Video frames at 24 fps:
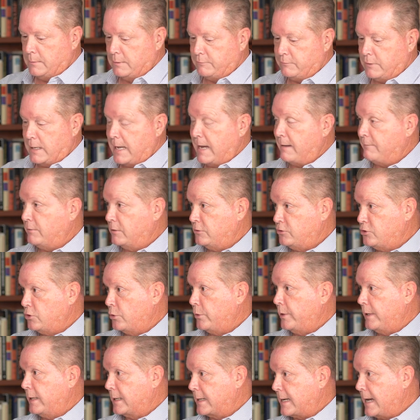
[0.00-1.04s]
If you have a
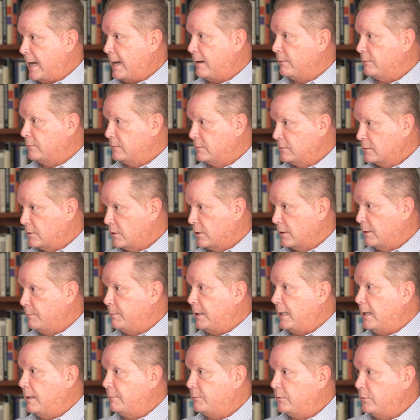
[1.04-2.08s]
joint account, going to
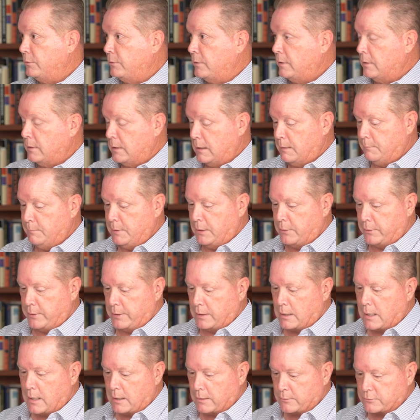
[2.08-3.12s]
be up to $1 million.